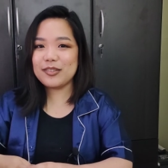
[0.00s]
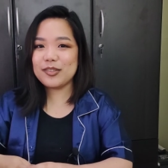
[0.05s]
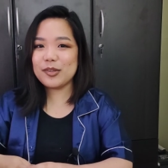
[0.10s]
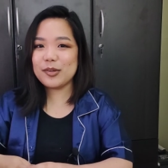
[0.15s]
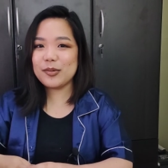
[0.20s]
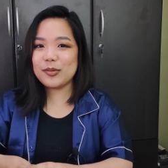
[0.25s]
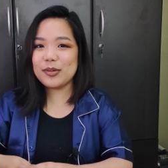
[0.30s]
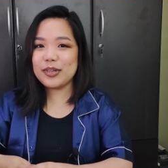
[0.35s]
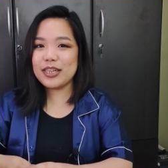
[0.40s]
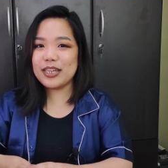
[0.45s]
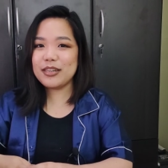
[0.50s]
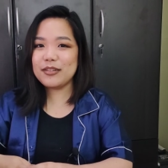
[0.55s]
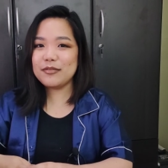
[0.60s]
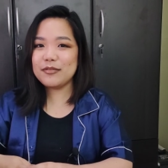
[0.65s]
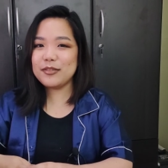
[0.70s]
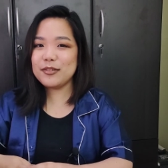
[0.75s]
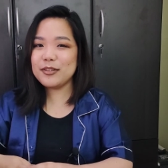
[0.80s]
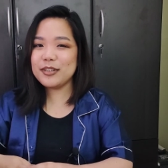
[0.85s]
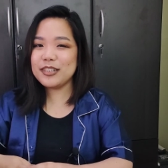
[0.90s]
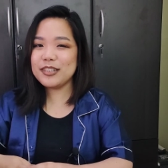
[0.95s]
So
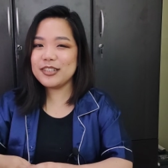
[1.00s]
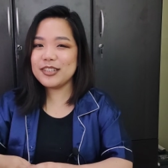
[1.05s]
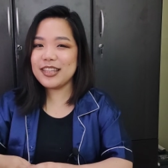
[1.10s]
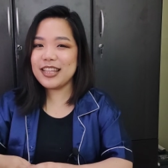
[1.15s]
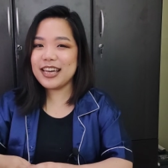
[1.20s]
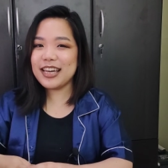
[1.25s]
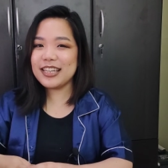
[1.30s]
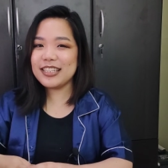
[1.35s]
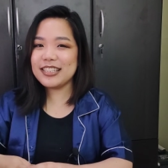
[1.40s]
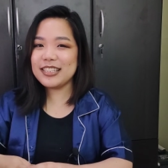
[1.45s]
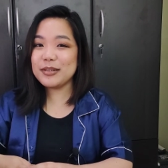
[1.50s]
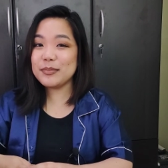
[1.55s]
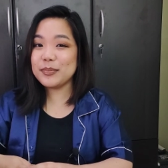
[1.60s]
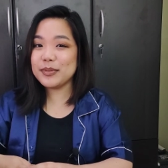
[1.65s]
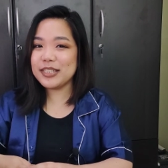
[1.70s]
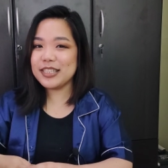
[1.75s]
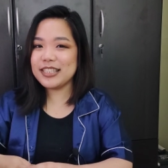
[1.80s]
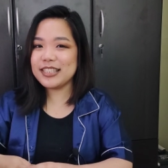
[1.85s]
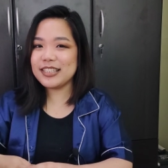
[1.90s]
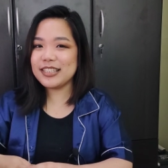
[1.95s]
if you're into that,
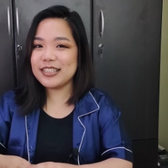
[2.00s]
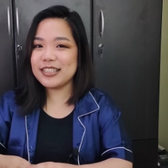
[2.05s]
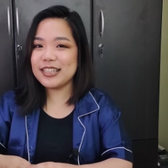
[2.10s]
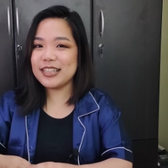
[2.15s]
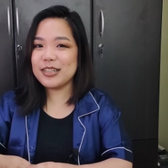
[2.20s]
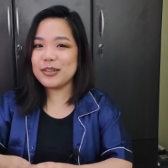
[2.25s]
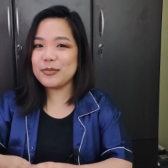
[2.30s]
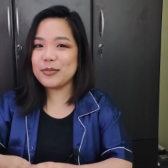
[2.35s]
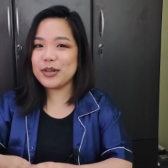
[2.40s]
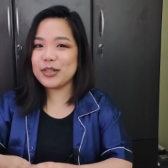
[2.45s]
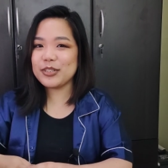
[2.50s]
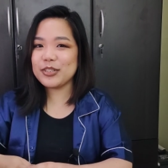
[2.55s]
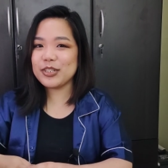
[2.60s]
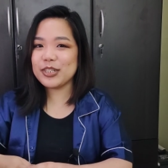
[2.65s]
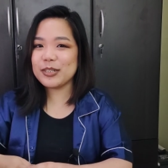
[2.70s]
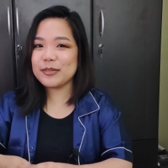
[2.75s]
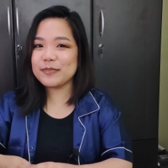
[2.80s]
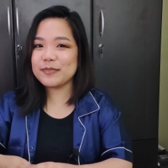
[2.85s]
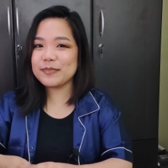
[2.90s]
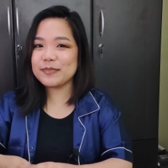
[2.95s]
please continue
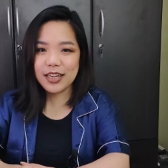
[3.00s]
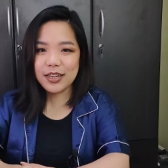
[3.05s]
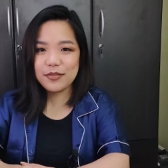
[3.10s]
watching.